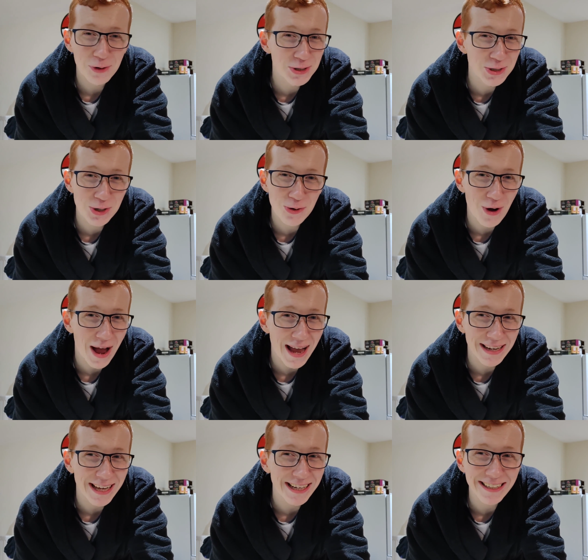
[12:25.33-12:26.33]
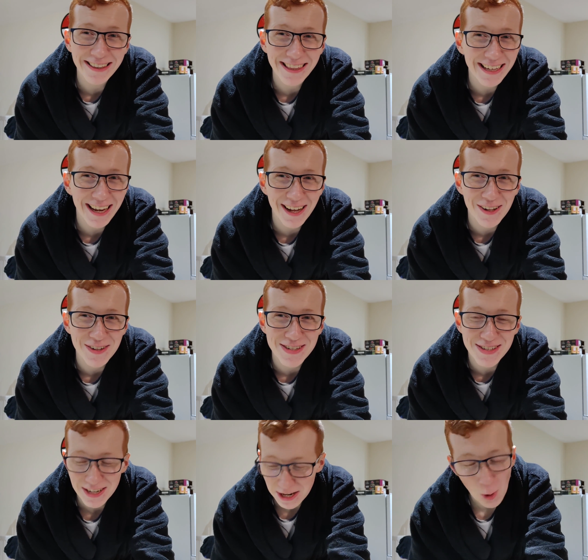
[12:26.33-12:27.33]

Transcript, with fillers: would you add anything else?